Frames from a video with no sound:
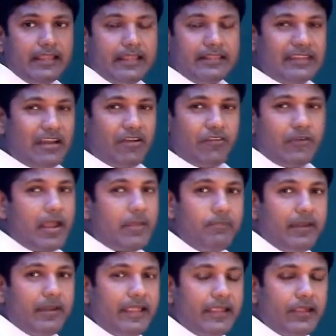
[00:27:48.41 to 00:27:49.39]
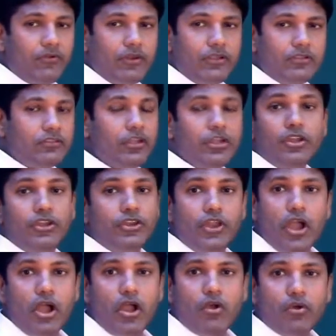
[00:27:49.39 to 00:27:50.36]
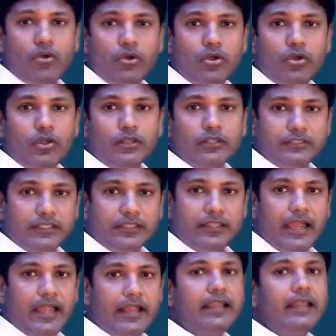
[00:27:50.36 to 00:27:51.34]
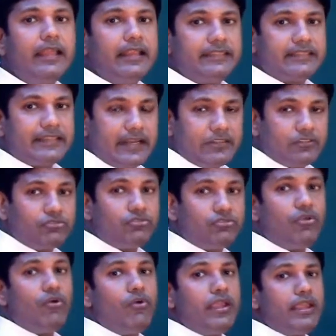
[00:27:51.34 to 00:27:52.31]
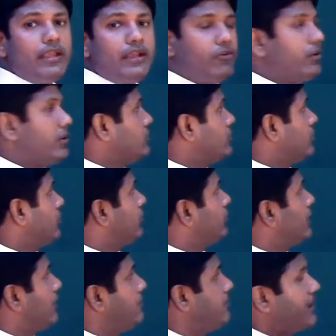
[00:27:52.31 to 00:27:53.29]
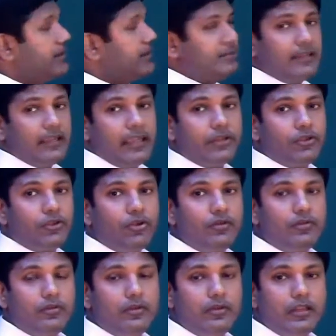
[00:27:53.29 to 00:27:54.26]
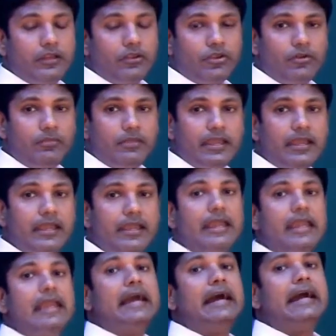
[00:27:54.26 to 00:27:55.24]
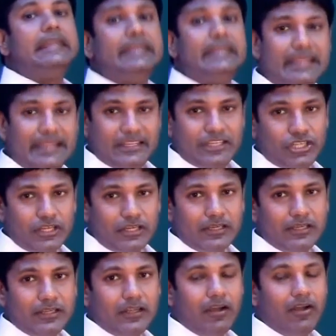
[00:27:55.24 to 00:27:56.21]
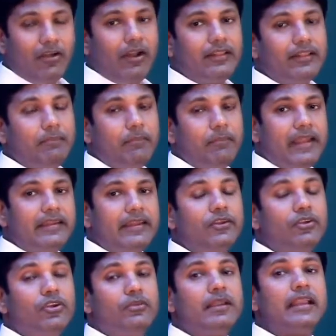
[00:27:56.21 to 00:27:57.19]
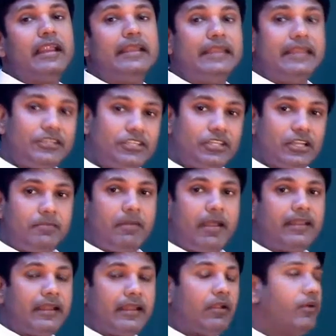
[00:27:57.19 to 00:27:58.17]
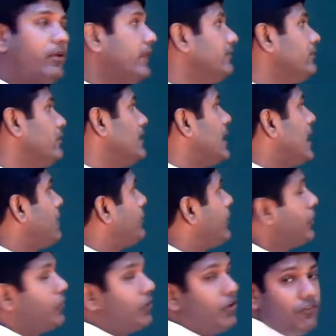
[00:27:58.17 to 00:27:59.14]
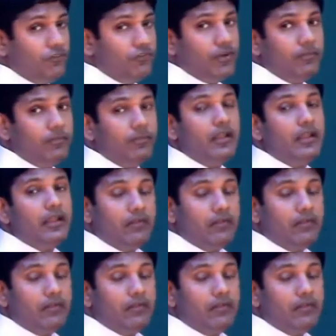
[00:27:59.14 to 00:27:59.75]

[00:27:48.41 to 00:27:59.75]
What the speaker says: Is it a rapid increase? No. See that? It's kind of slow increase. So that means it could be a addition. All right, the pattern could be an addition pattern. Okay, so now we're going to confirm.